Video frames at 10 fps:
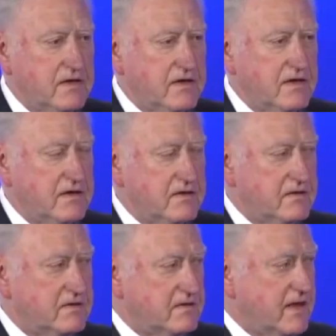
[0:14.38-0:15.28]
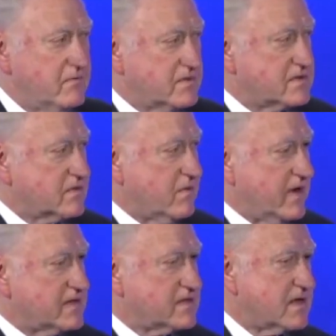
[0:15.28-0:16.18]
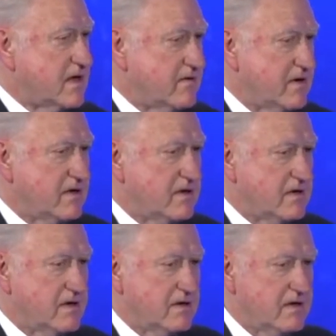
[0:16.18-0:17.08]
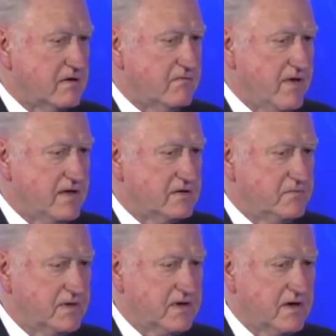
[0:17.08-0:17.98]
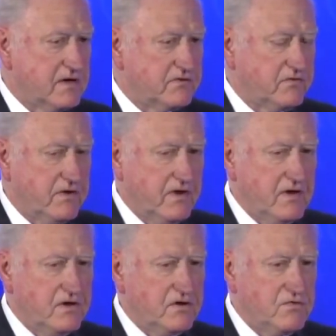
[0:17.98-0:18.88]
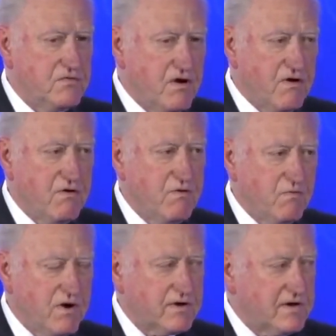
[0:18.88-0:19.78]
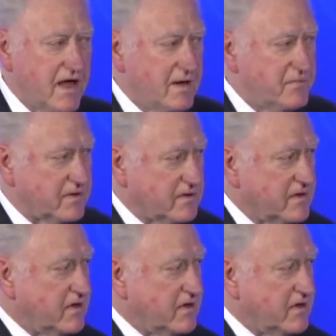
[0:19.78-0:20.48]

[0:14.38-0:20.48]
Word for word: uh, that was quite a scary uh, event because you know what can happen.